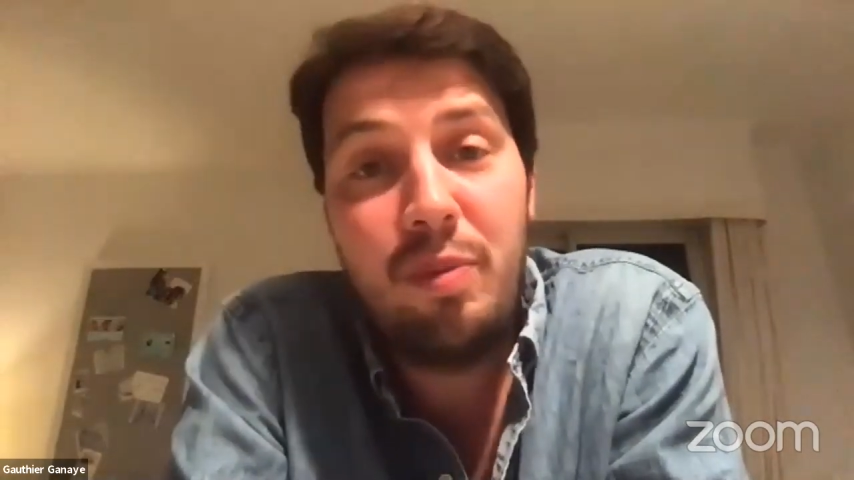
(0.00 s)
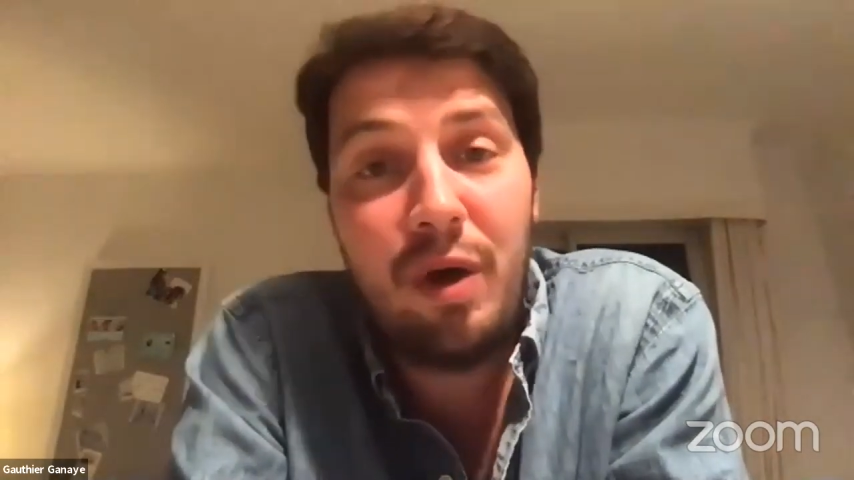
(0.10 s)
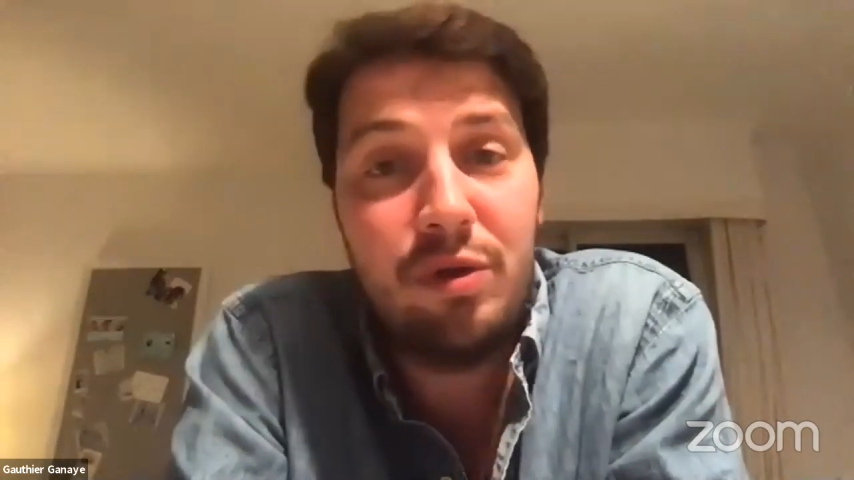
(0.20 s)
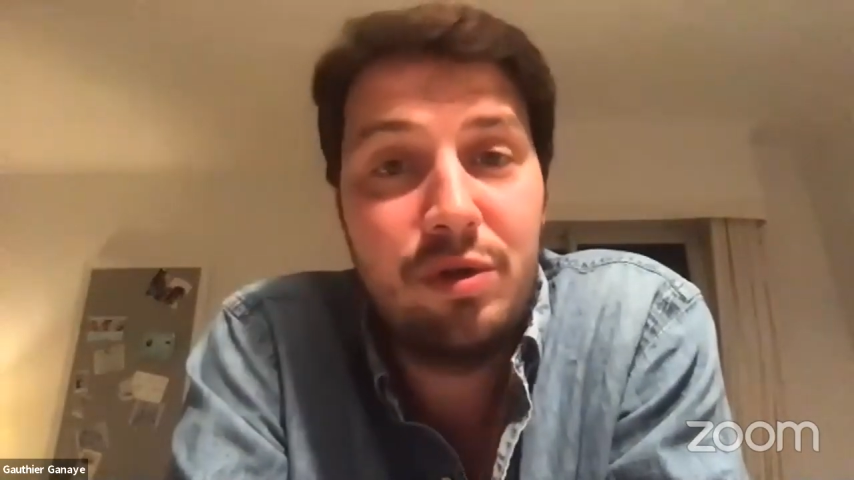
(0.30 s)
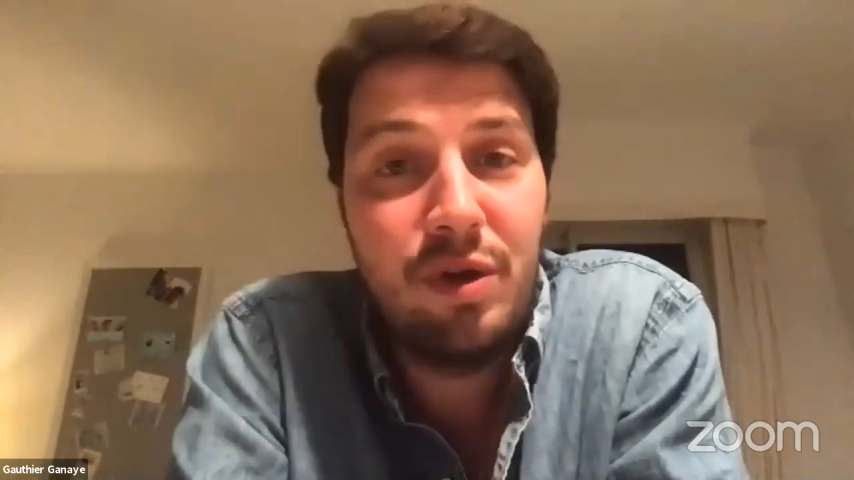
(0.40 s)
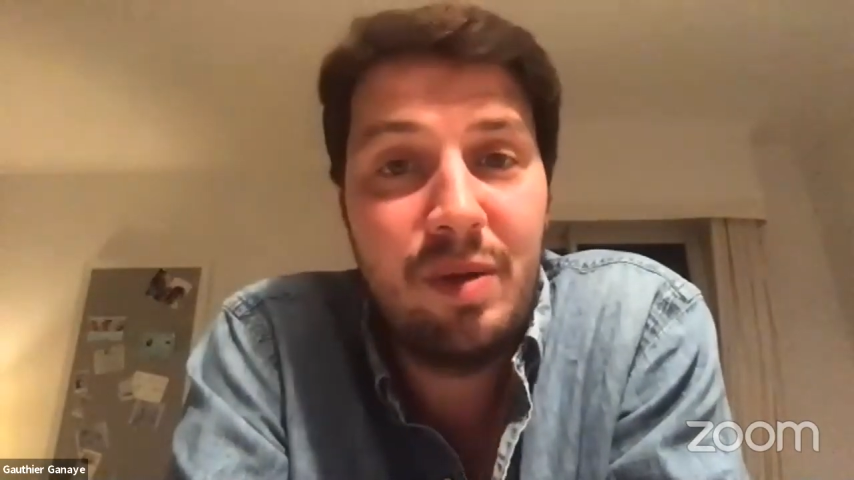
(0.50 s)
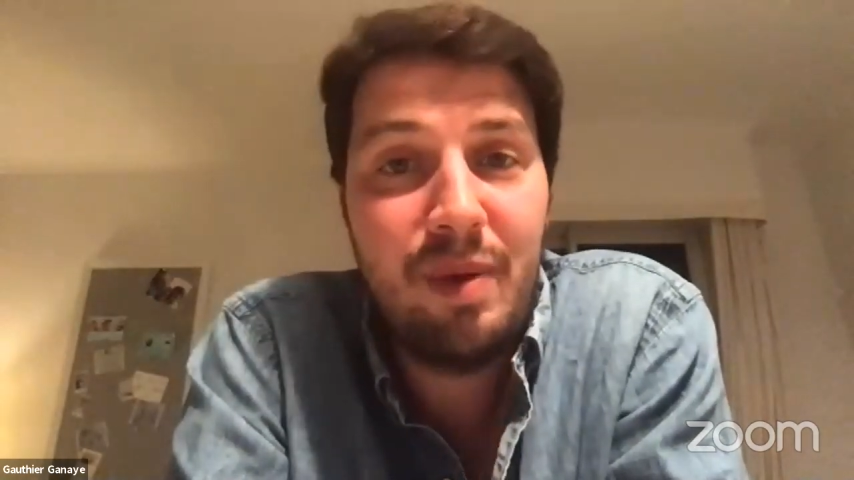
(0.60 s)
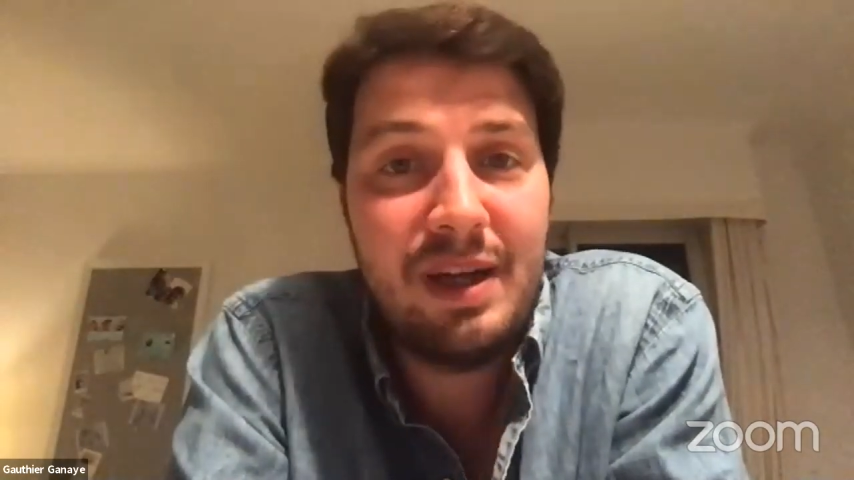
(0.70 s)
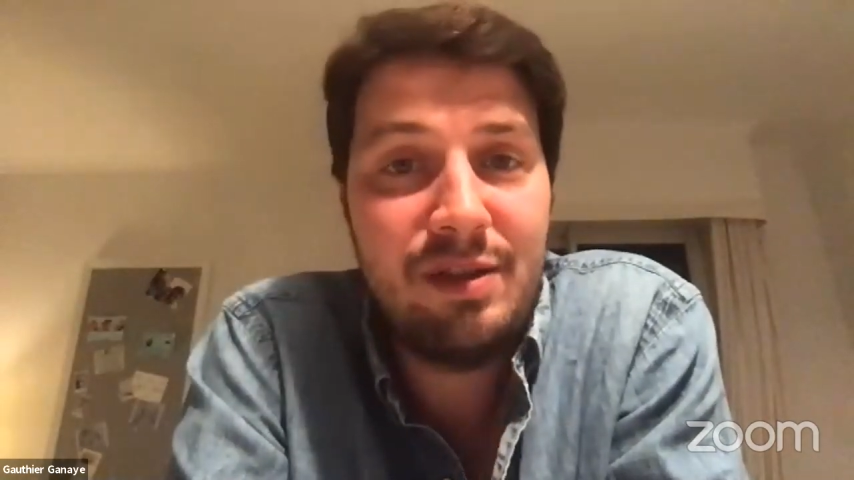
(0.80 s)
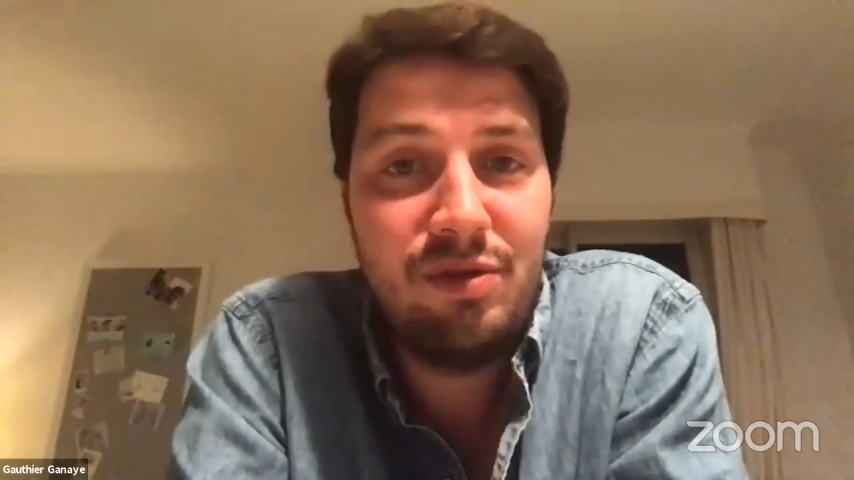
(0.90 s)
about going
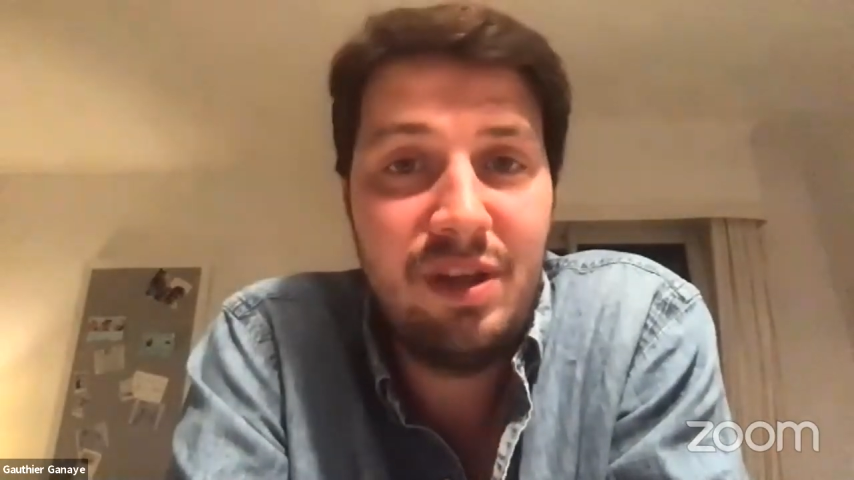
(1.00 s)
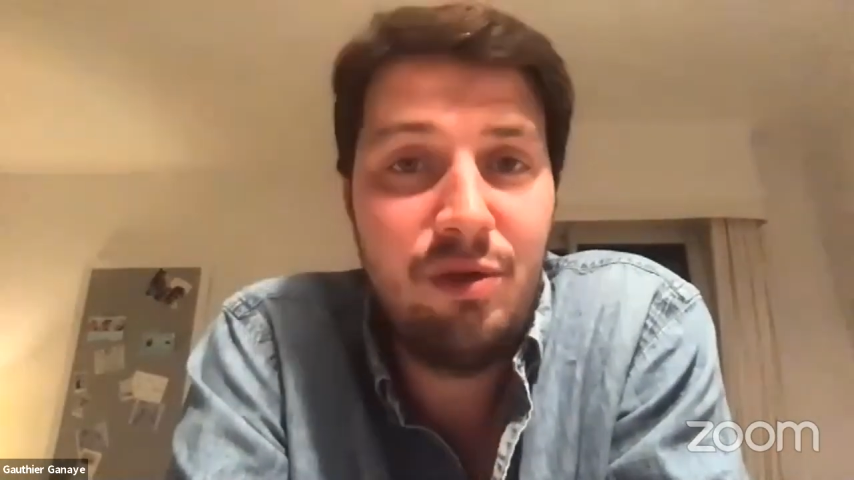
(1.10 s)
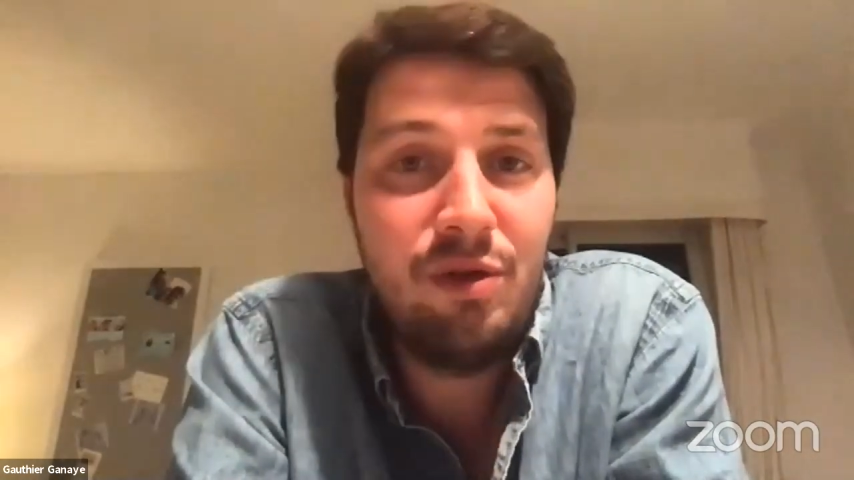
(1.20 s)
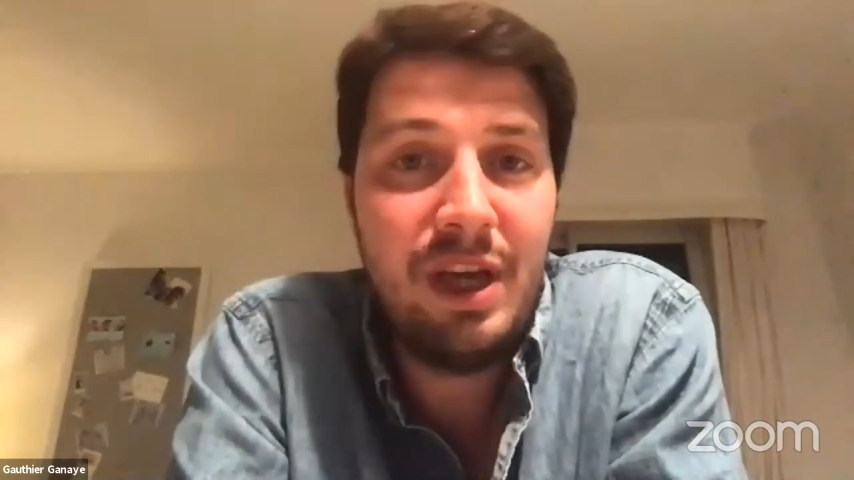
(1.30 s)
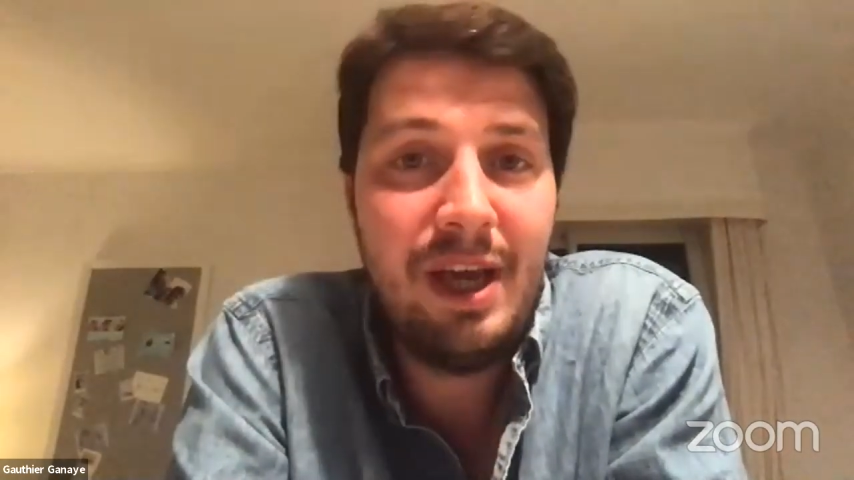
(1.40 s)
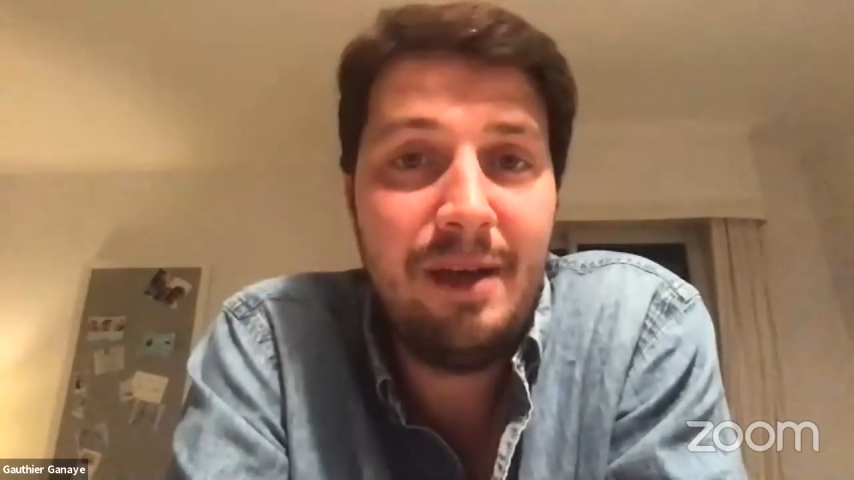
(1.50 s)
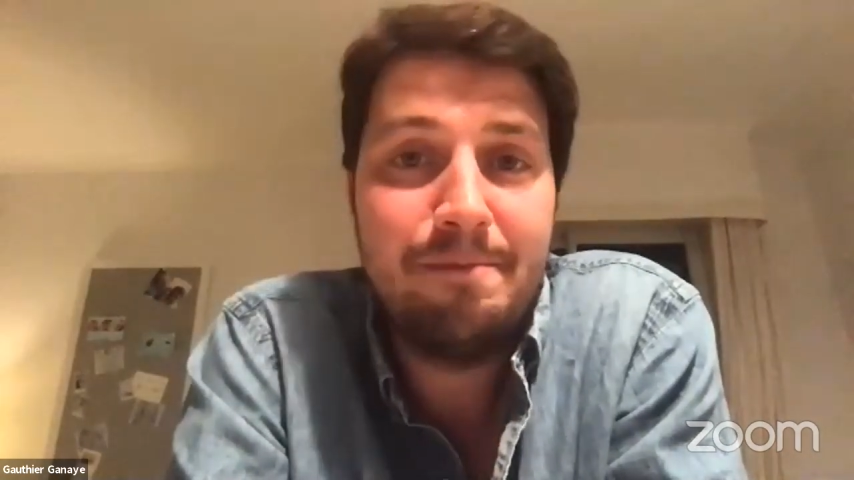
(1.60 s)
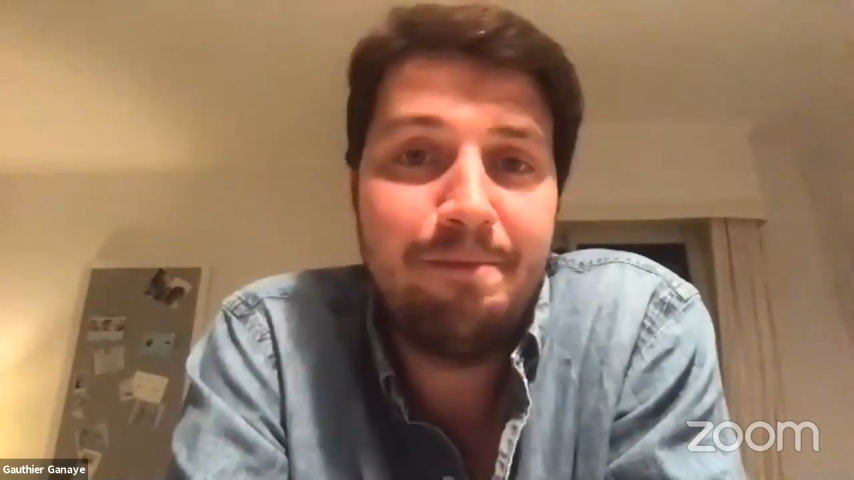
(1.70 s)
back to the UK,